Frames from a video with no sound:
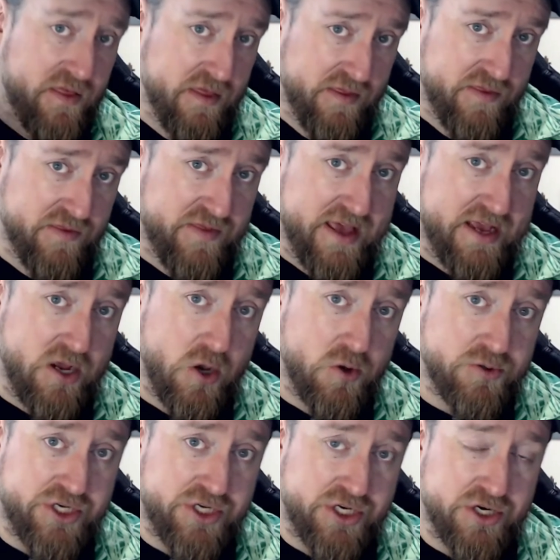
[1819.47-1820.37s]
They go
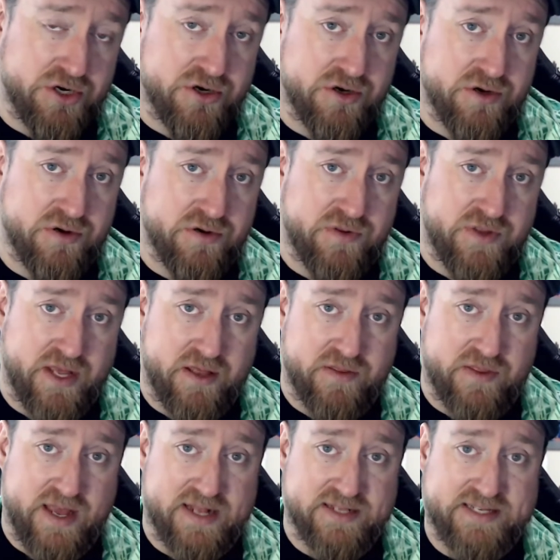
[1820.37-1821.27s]
to
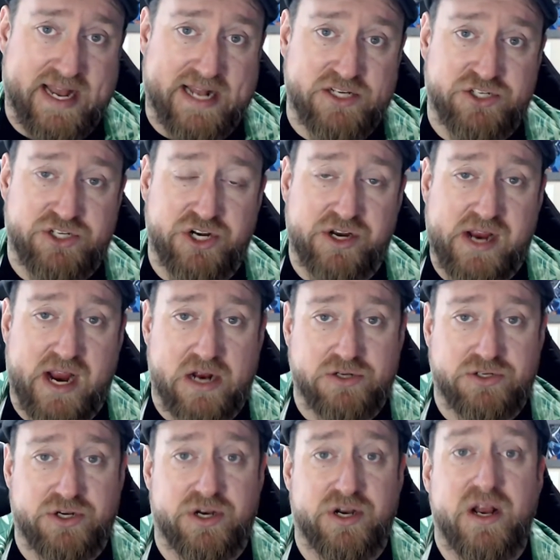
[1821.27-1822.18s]
they attach to your
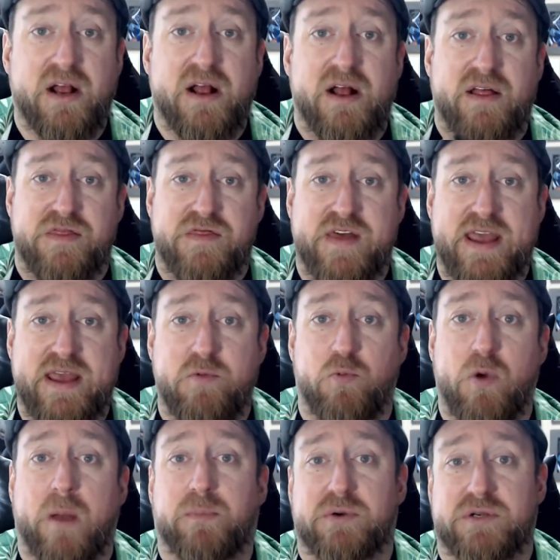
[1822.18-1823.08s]
character. They
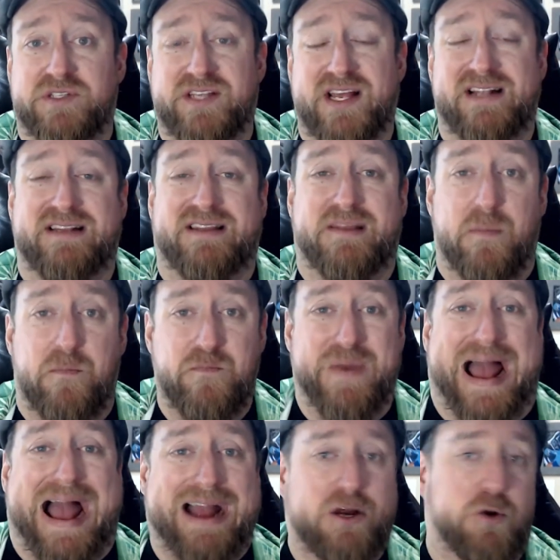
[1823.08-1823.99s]
represent the
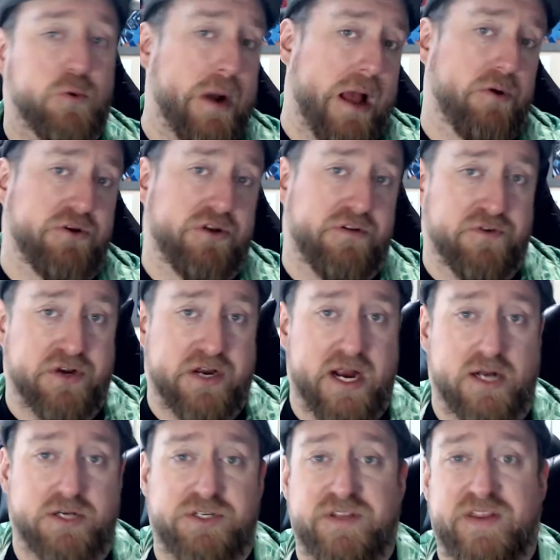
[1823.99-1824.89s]
background of your
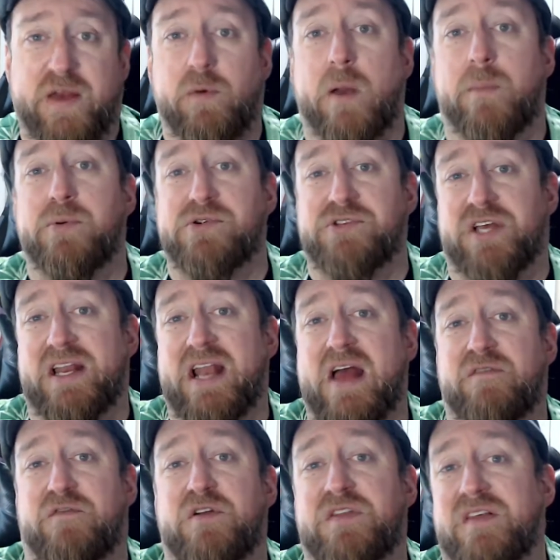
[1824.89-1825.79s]
character. They represent
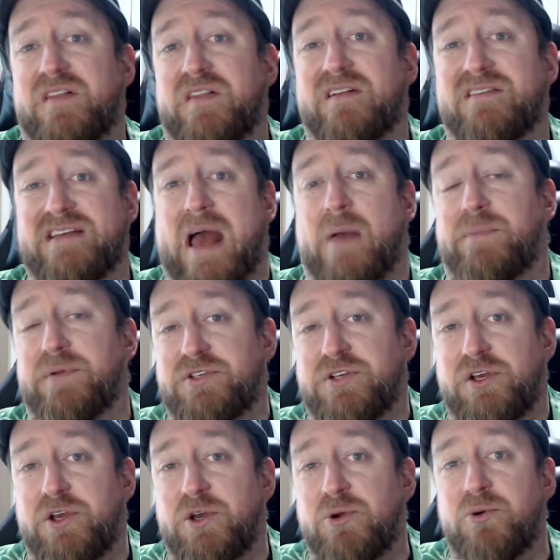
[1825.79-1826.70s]
everything that's happened
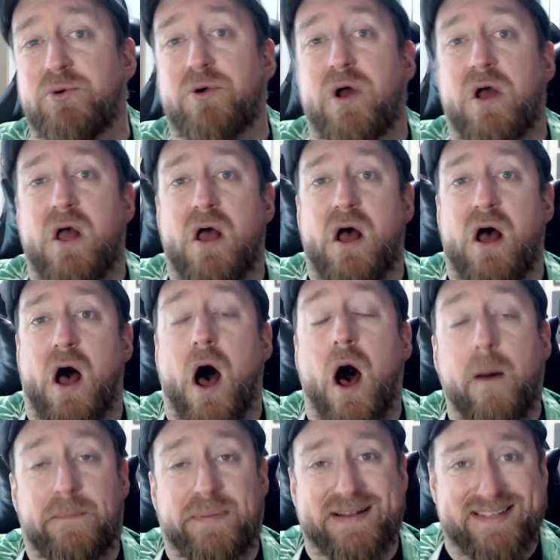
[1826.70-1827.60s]
to you
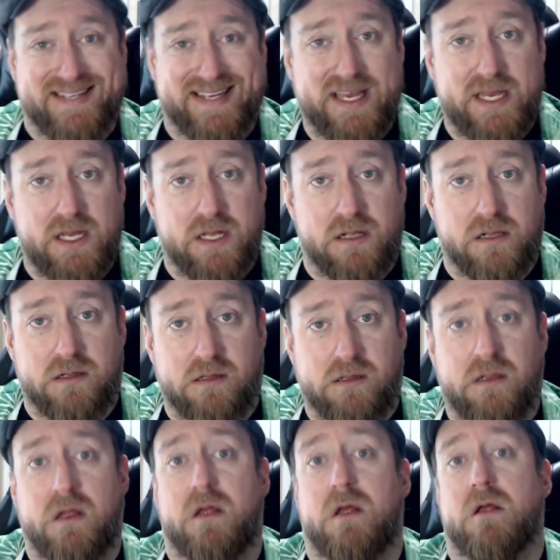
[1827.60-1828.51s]
up until
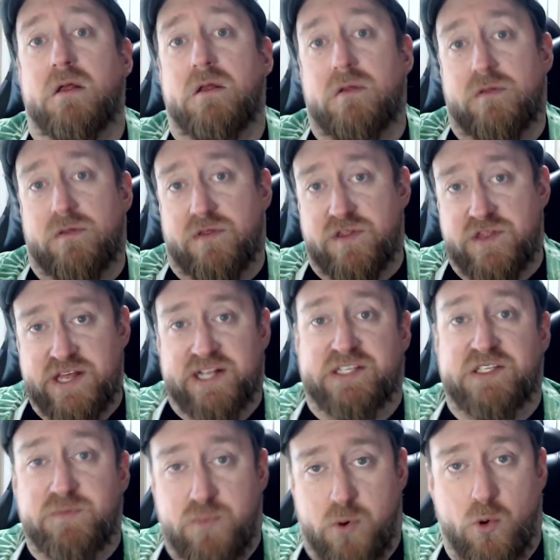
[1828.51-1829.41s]

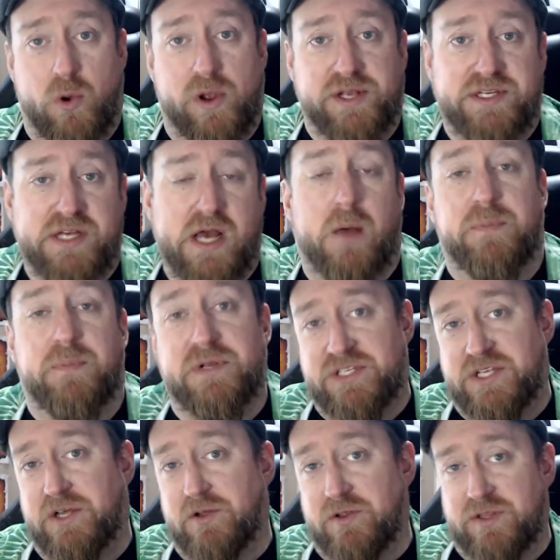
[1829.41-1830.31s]
this point, up
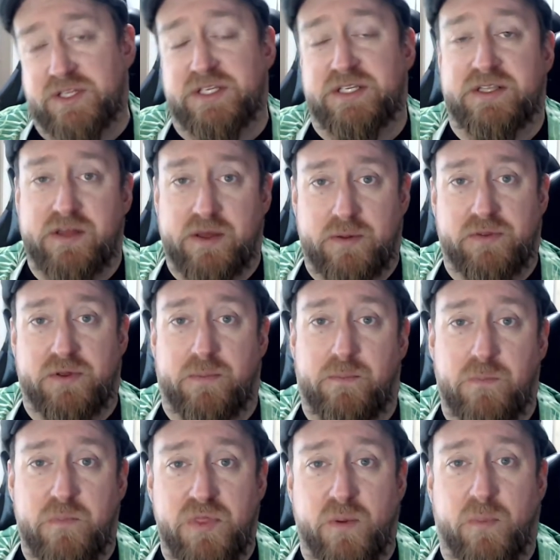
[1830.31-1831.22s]
until the
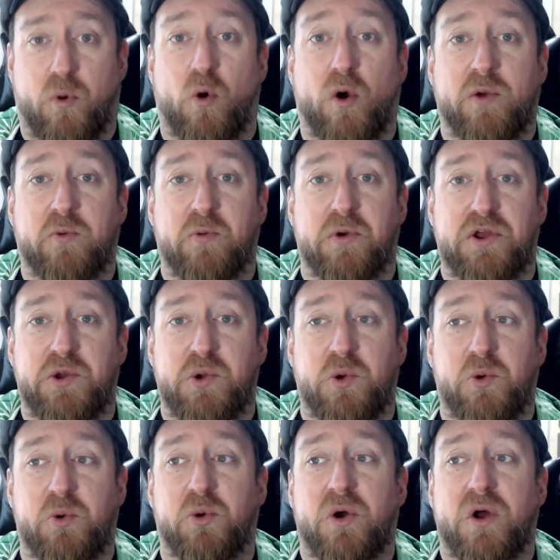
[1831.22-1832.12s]
point where
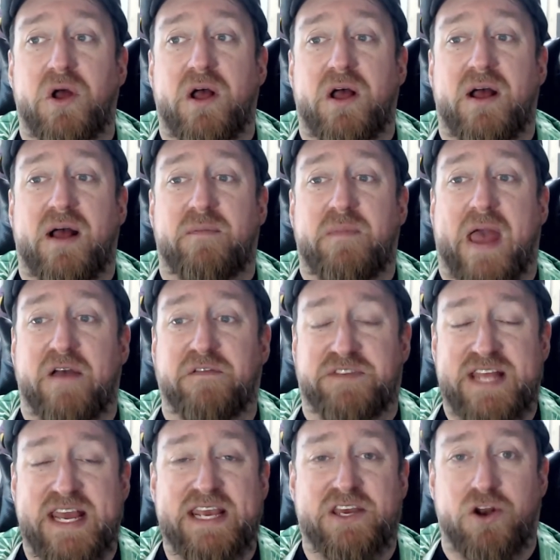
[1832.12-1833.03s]
you have
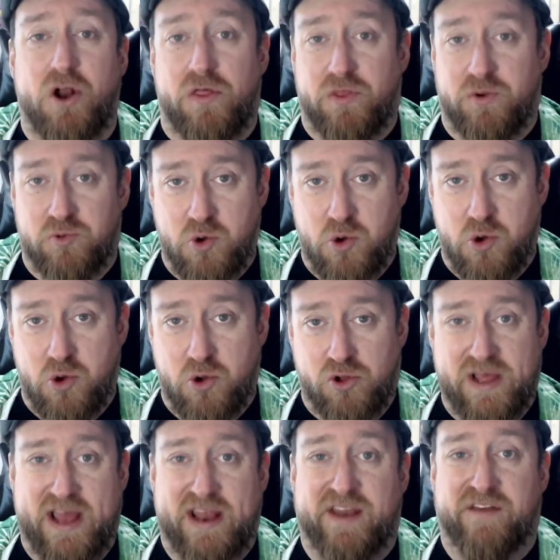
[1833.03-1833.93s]
taken on the
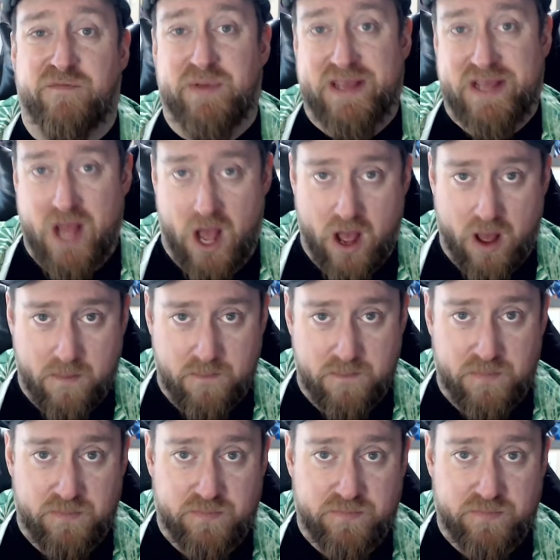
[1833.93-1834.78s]
role and have become